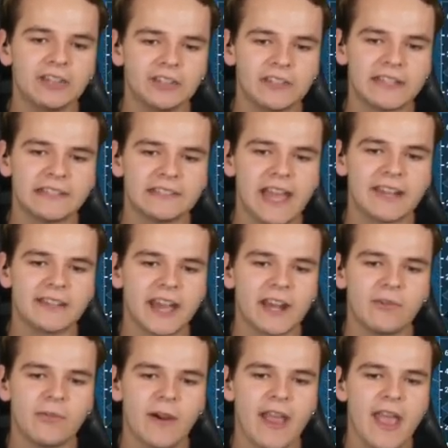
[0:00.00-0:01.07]
interesting landing
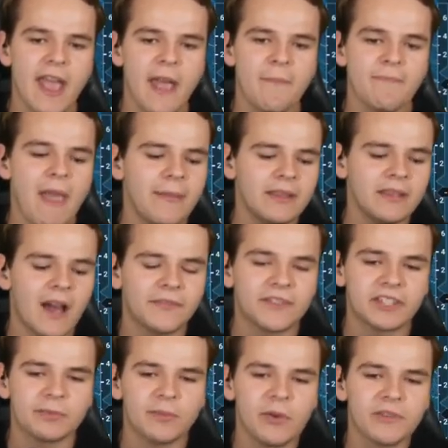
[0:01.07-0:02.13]
anyway. Maybe not
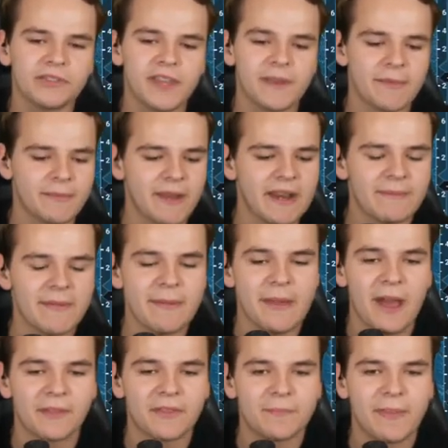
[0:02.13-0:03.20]
the smoothest, maybe,
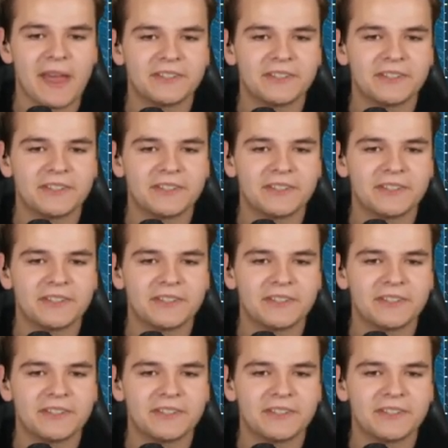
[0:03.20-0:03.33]
maybe not the